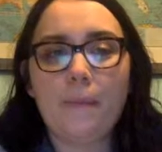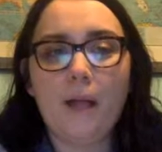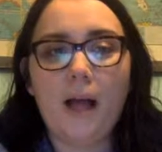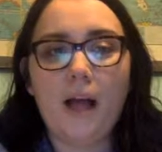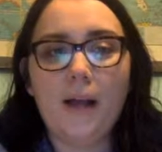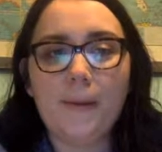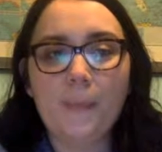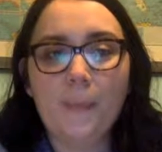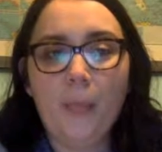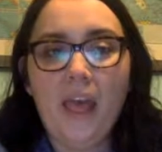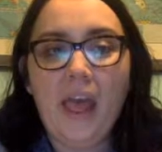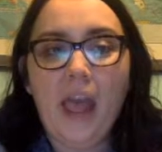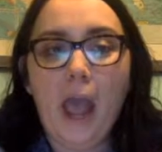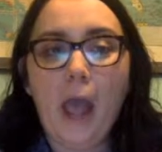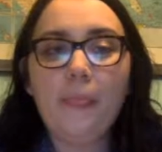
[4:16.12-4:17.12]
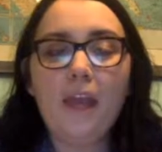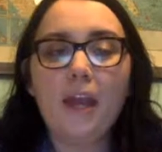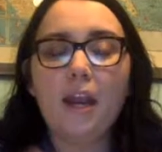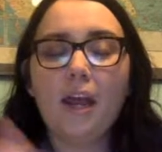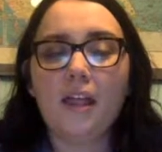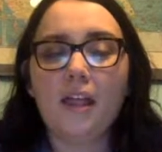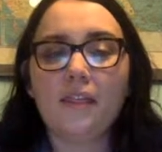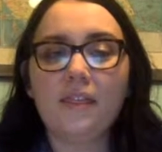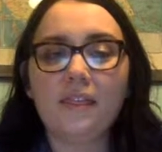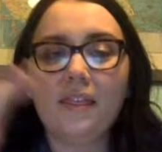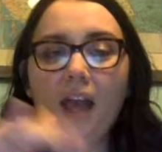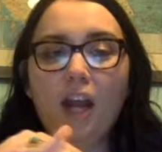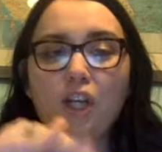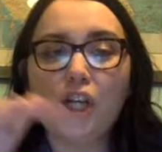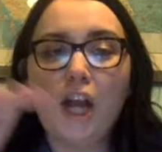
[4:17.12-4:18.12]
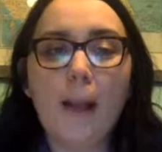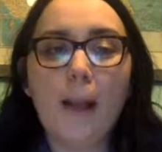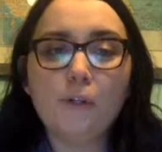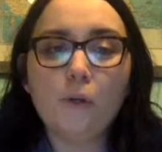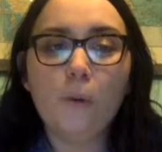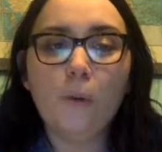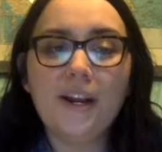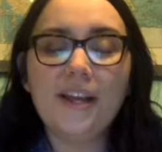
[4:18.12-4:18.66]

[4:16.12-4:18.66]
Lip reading: block, and then that Chapter